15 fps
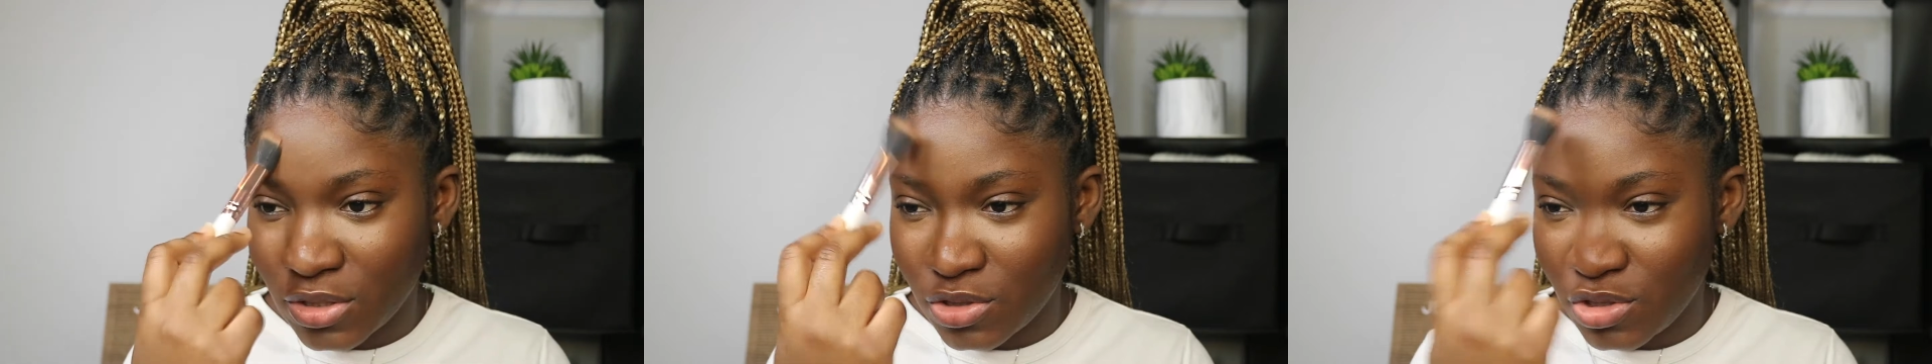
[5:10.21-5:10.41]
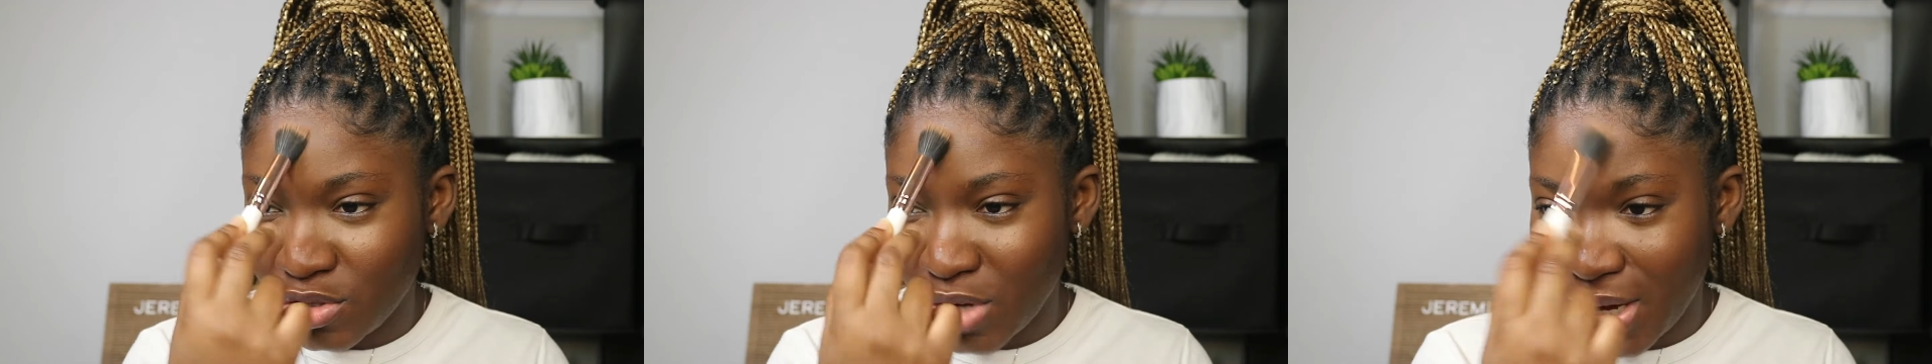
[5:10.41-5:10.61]

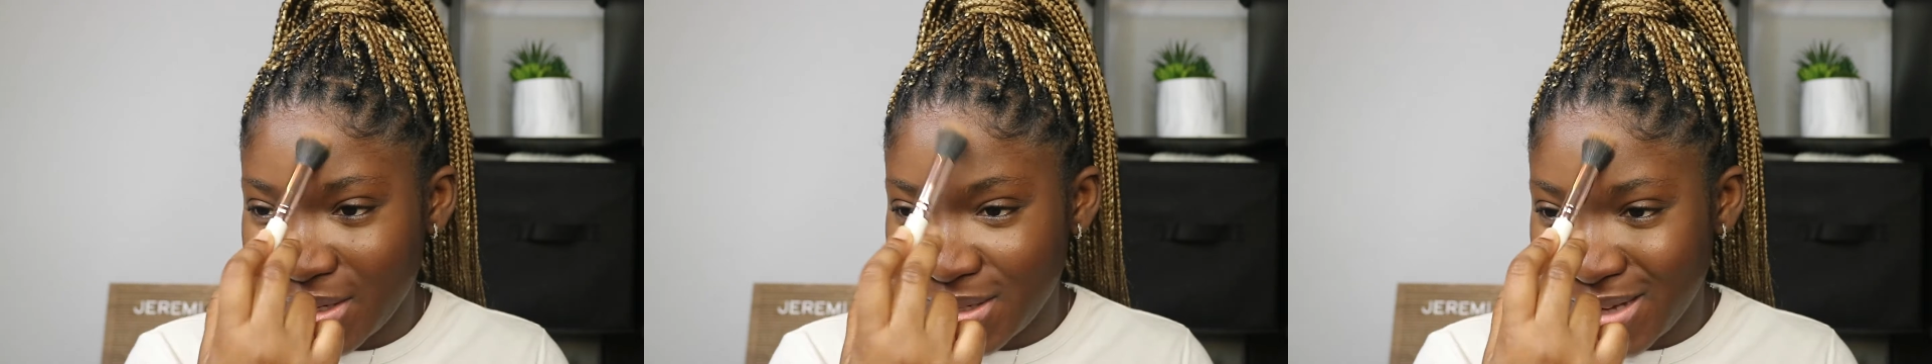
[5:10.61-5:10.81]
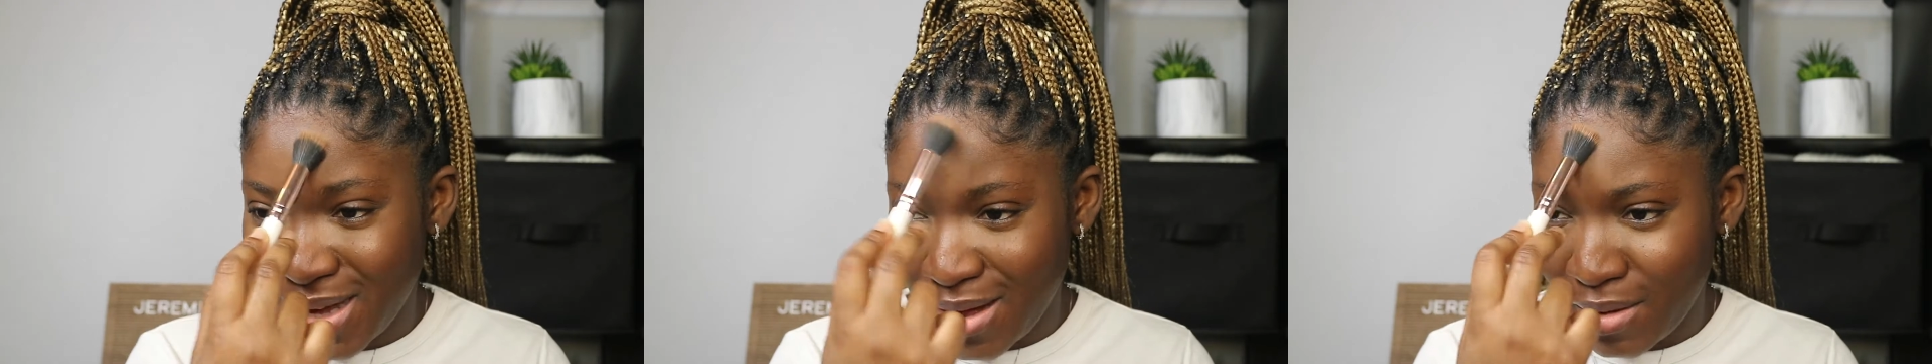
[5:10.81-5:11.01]

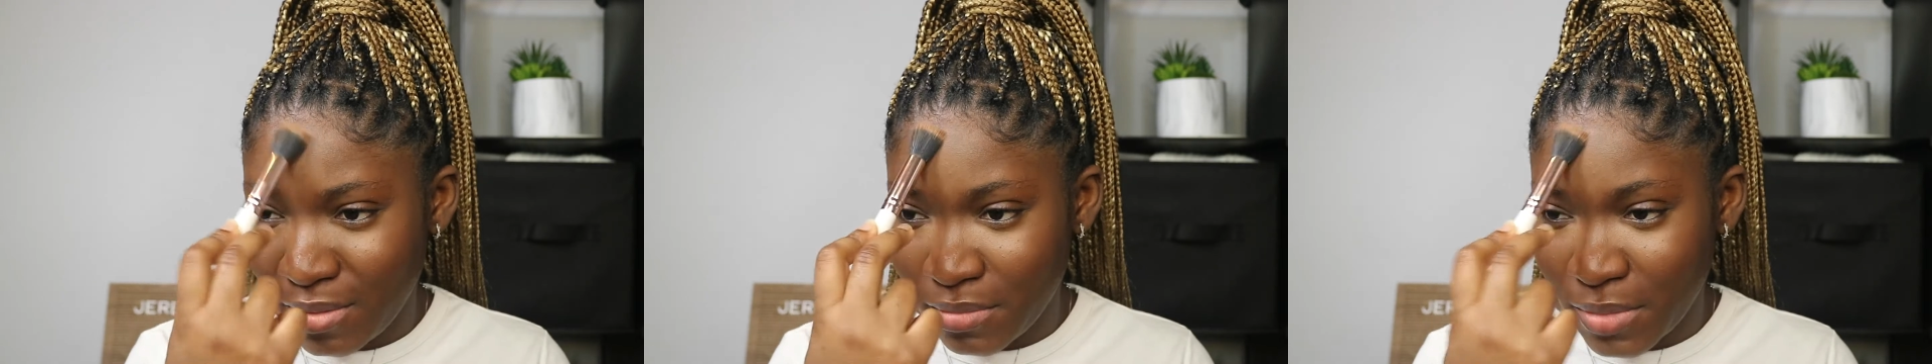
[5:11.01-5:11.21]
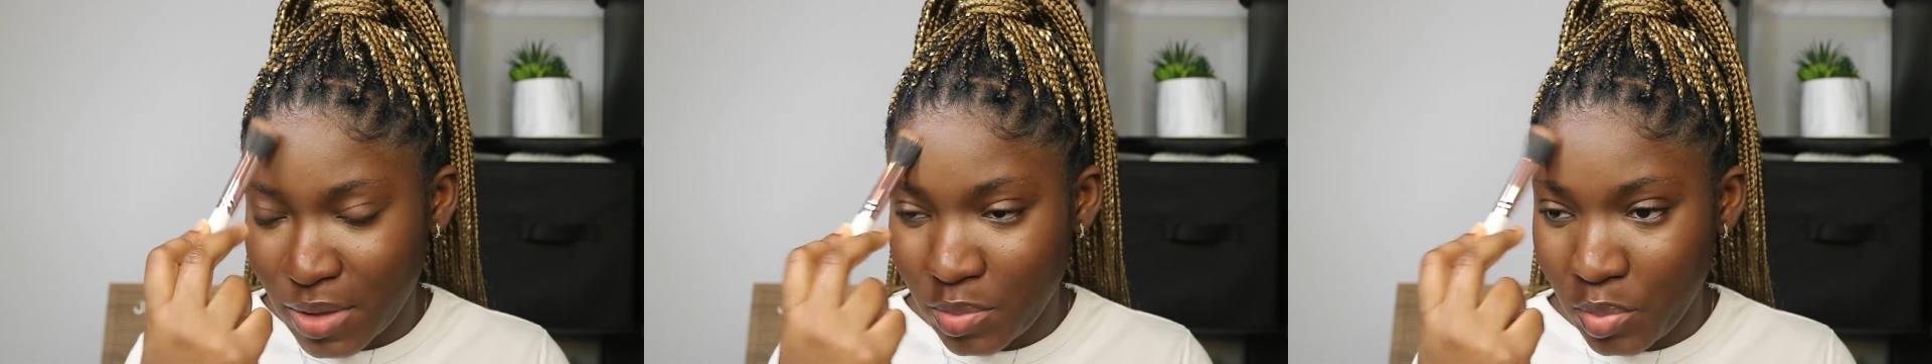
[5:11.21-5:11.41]
shade
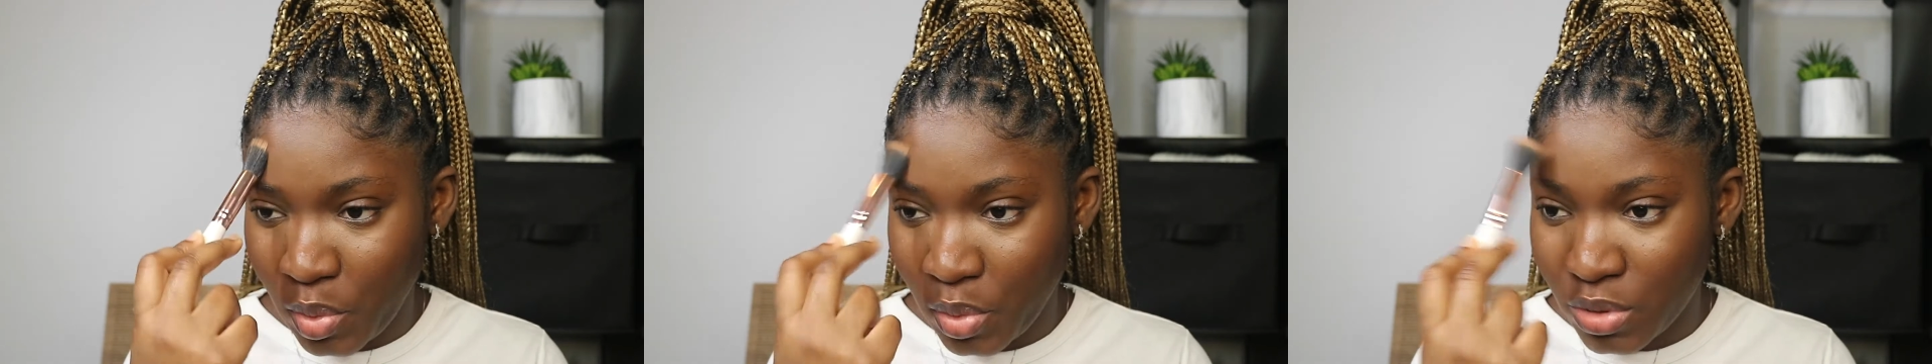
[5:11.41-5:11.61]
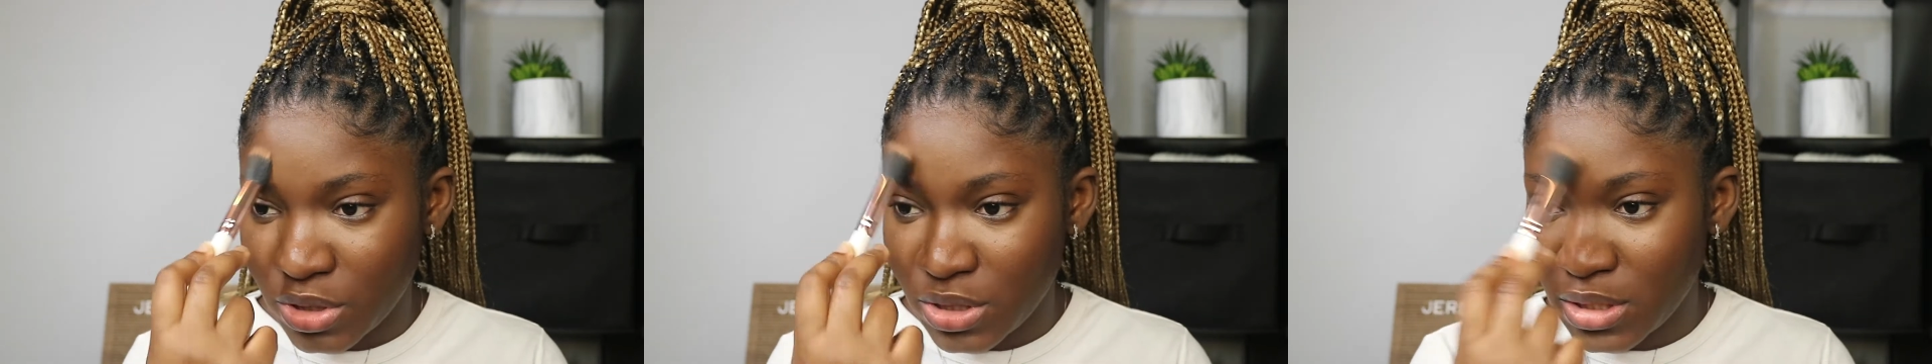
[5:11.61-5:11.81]

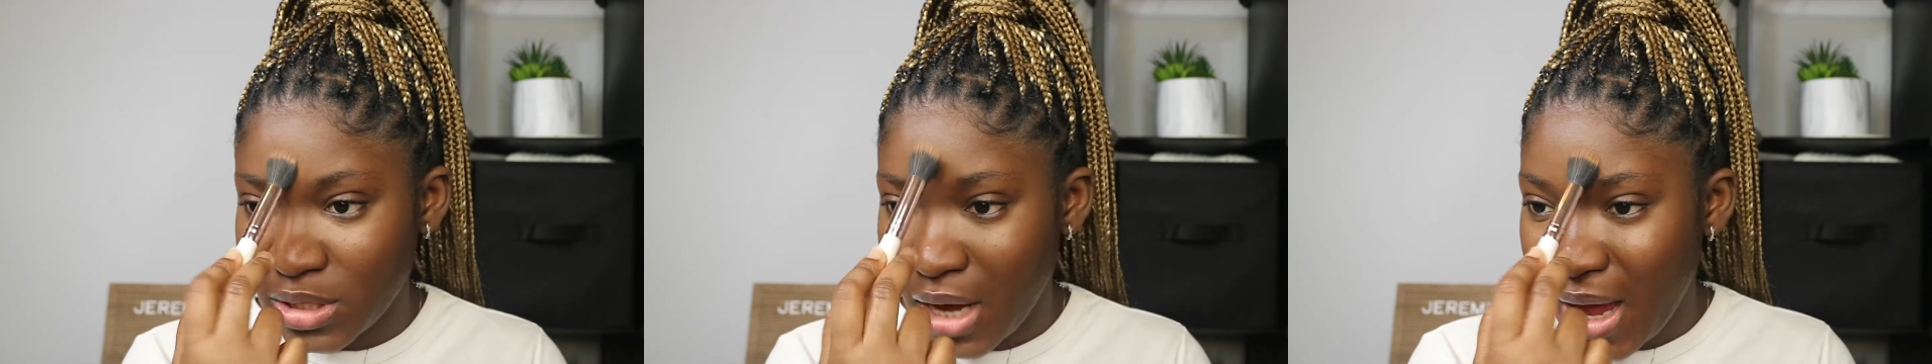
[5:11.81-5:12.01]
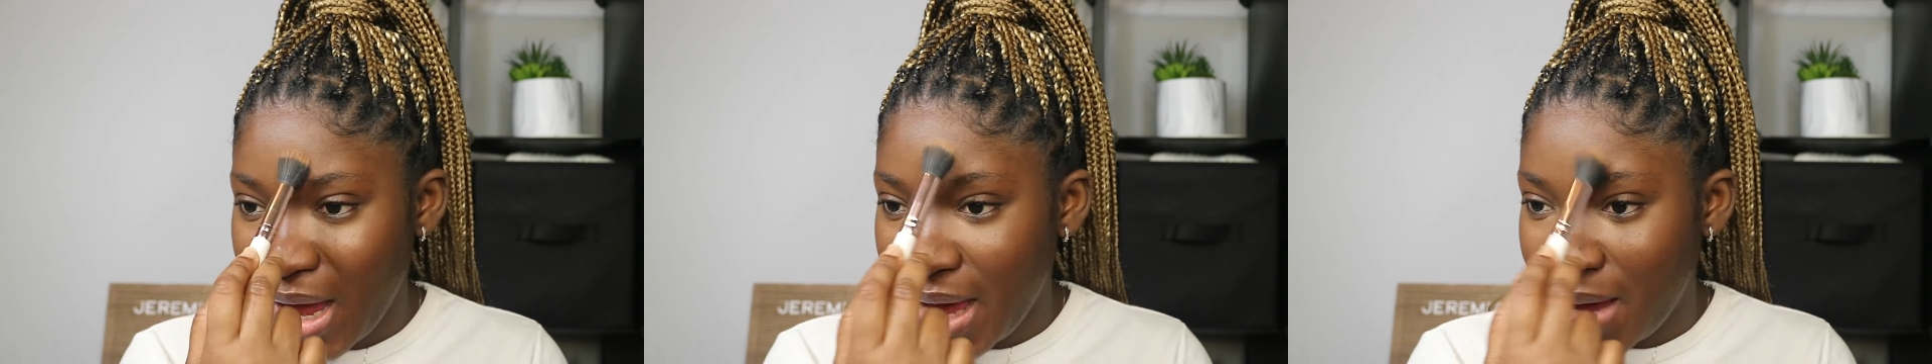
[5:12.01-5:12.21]
Riche.